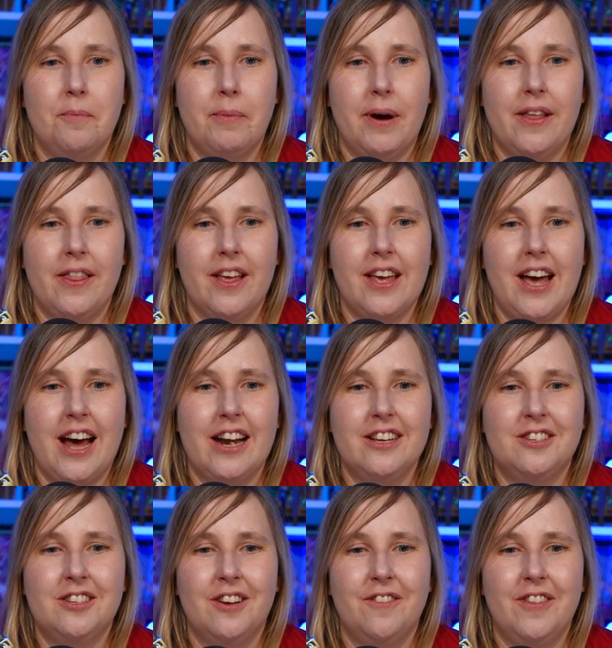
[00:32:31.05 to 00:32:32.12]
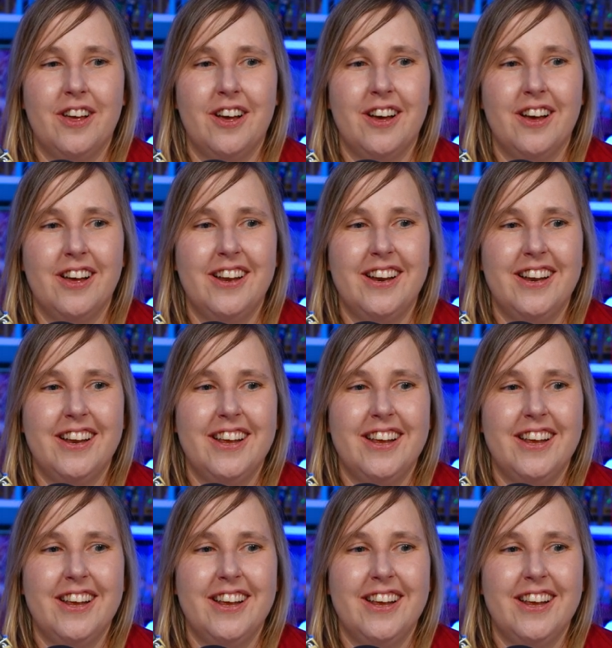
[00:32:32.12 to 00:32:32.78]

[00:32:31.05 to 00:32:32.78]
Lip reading: by the goddess of the hunt.